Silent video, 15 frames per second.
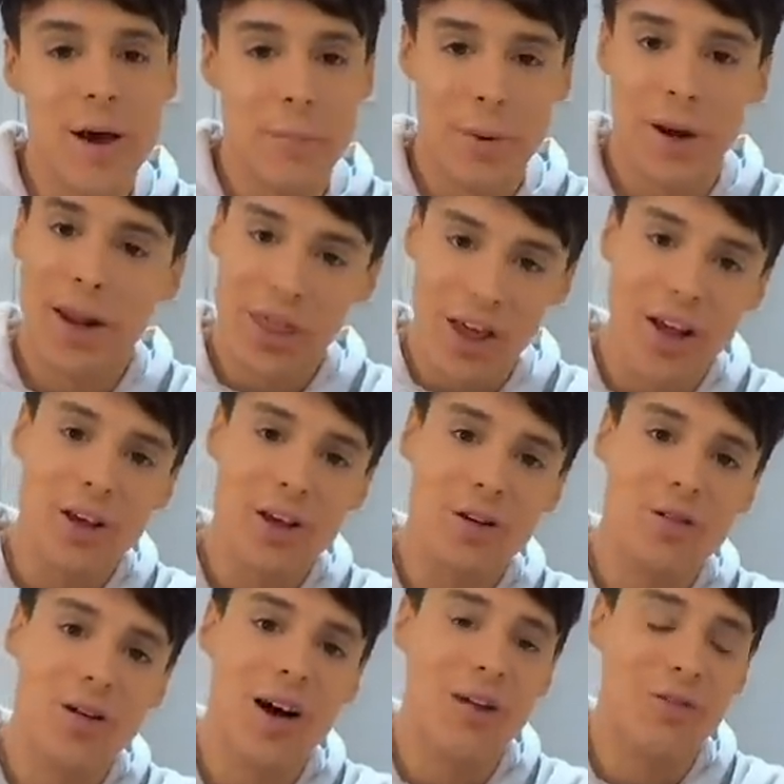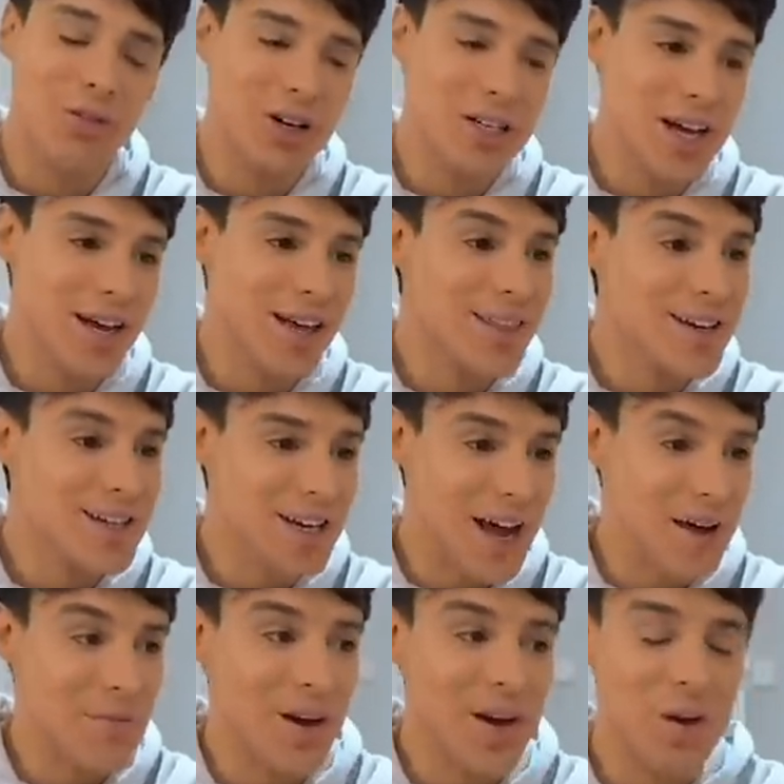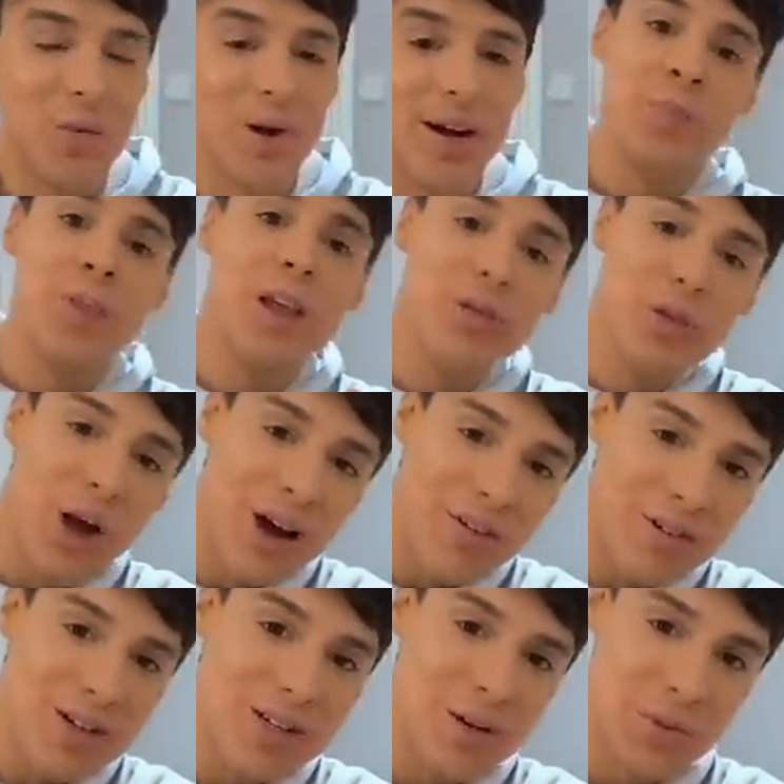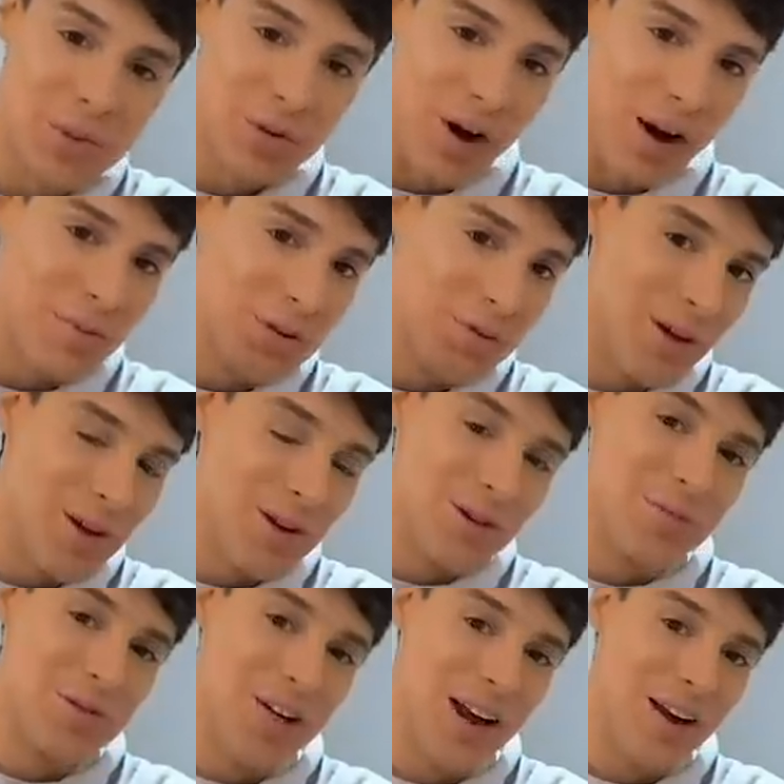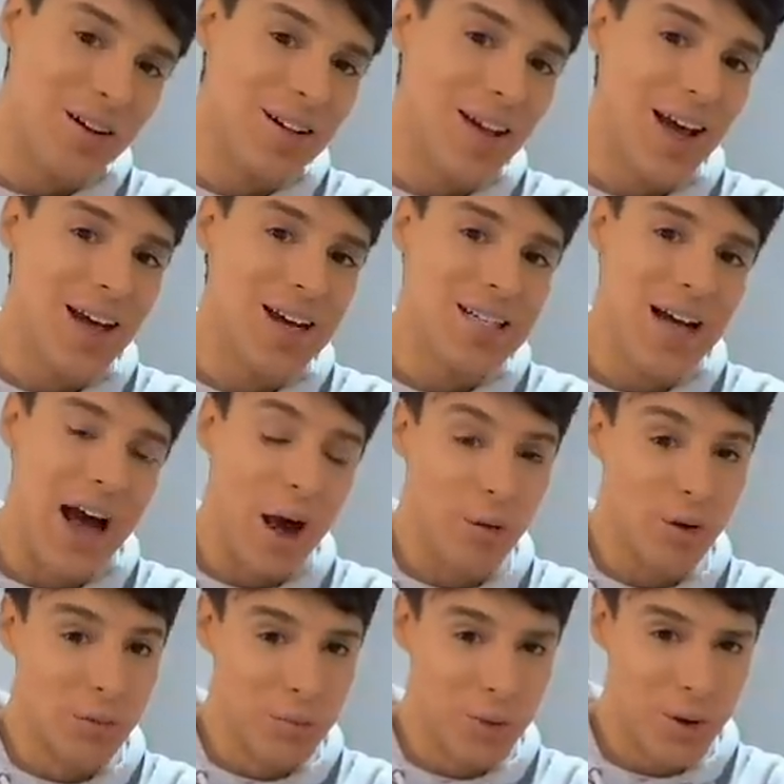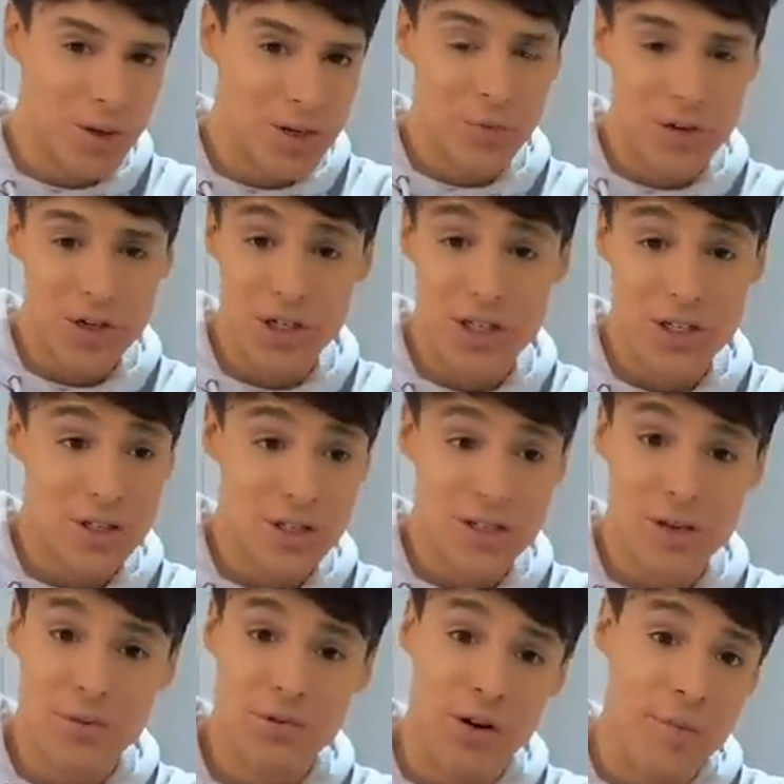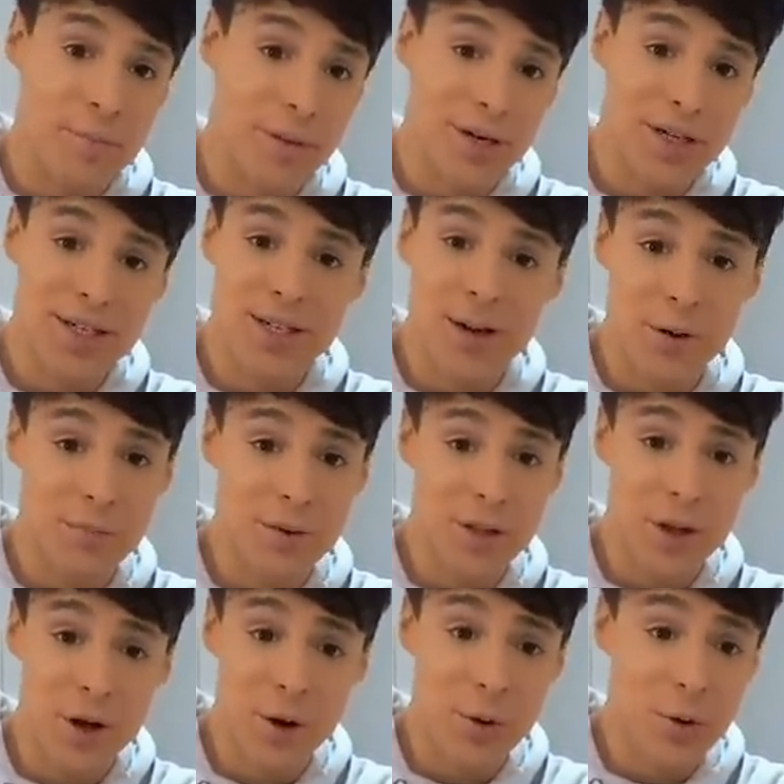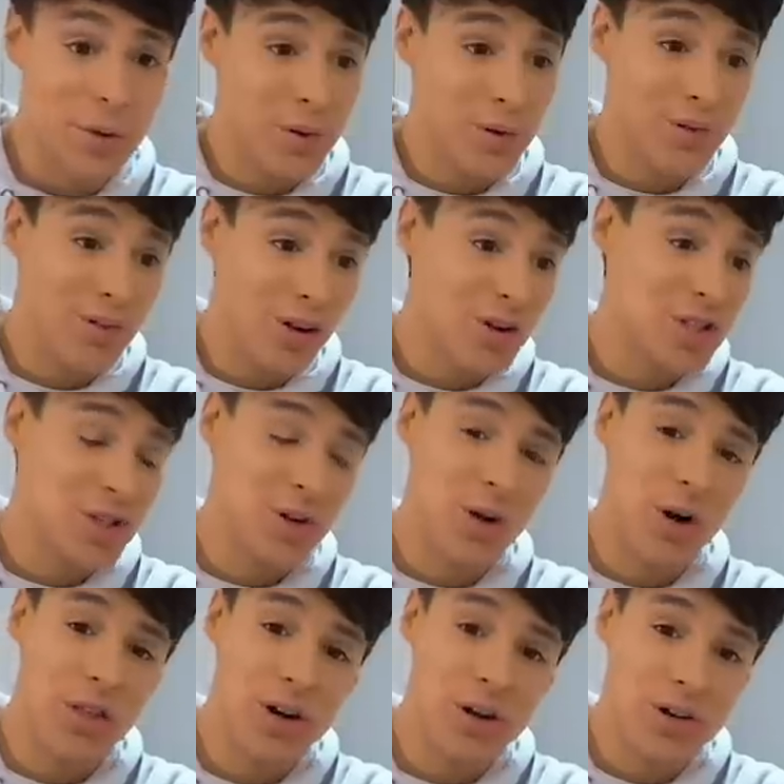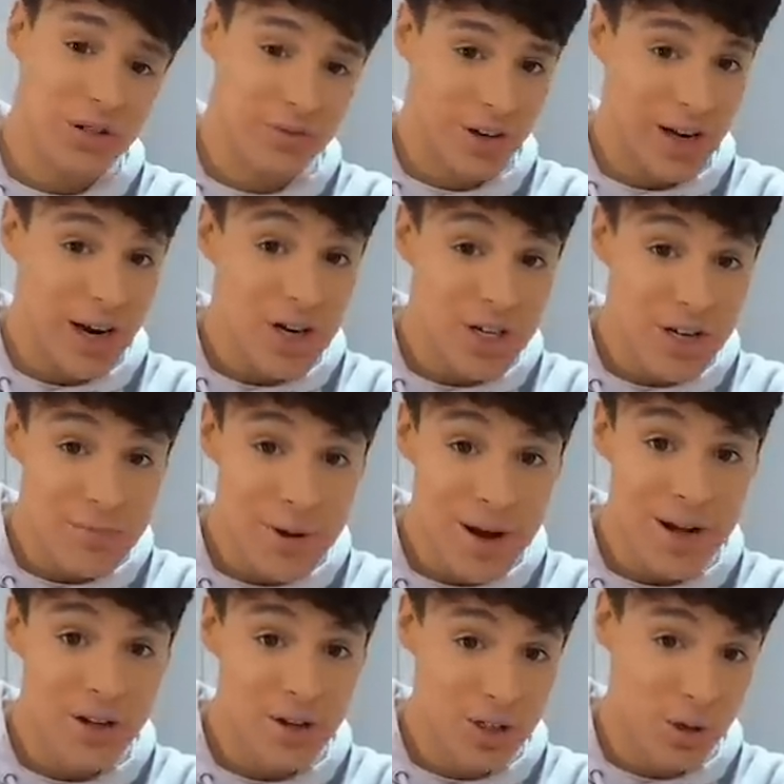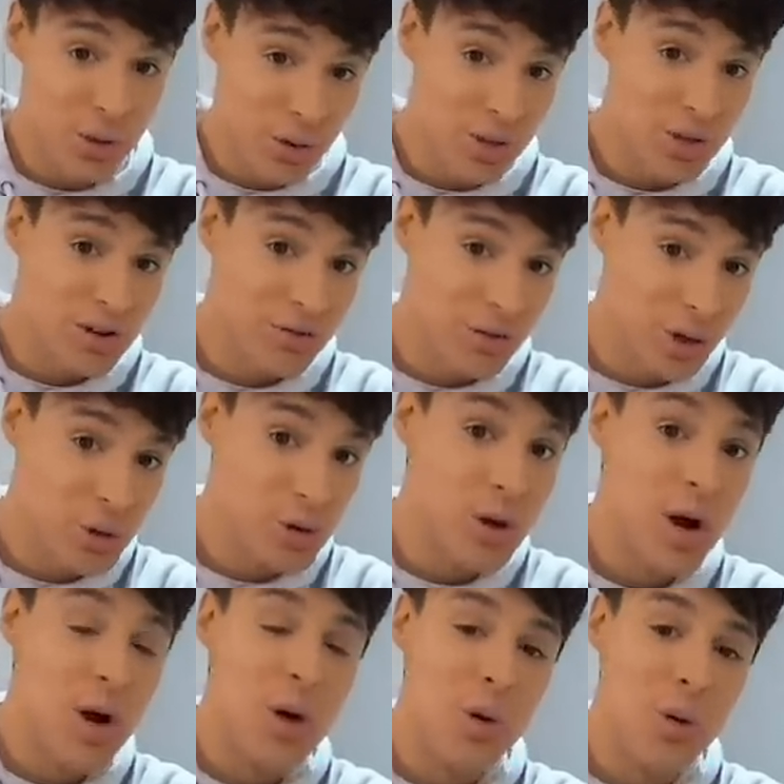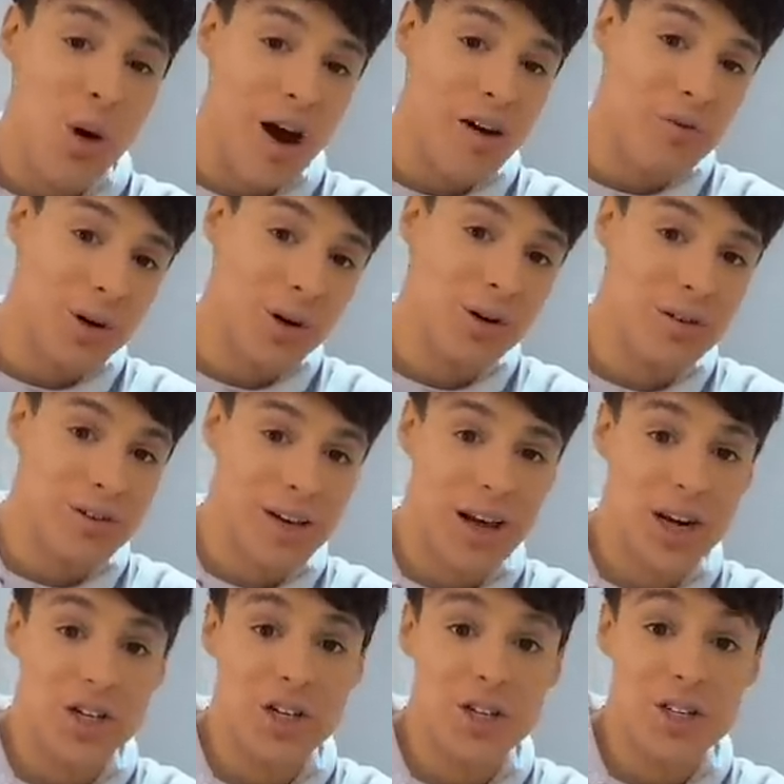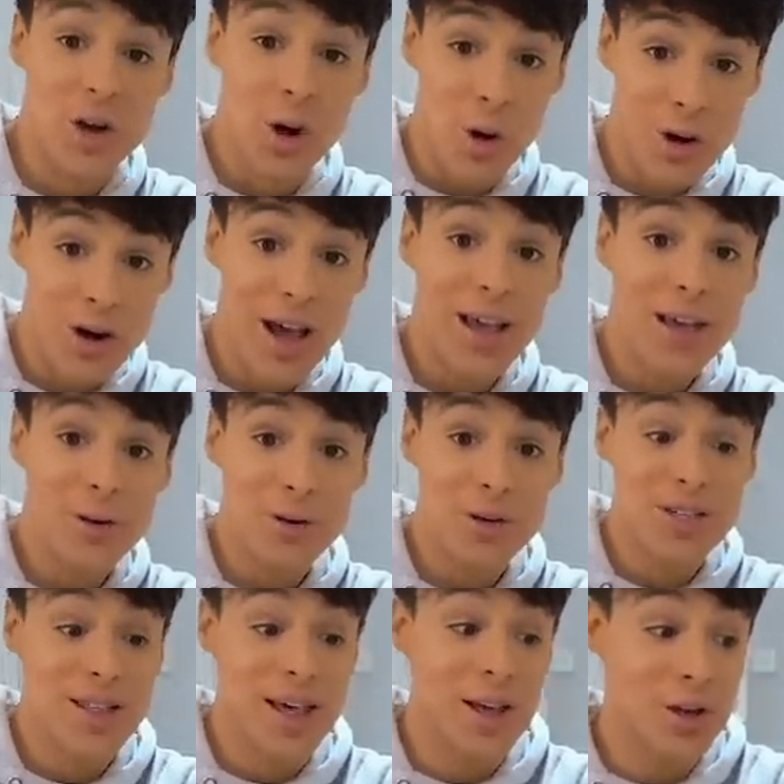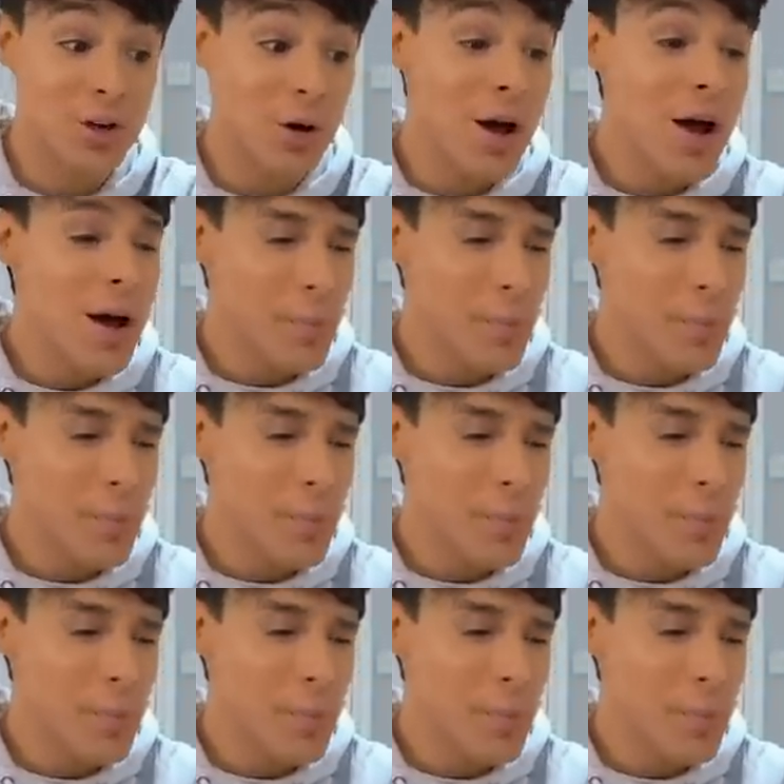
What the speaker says: But thank you for taking the time anyways. If you haven't subscribed to my YouTube channel yet, I will put just the subscribe button down below. You've also got the notification bell, so those of you who have my notifications on, a huge thank you.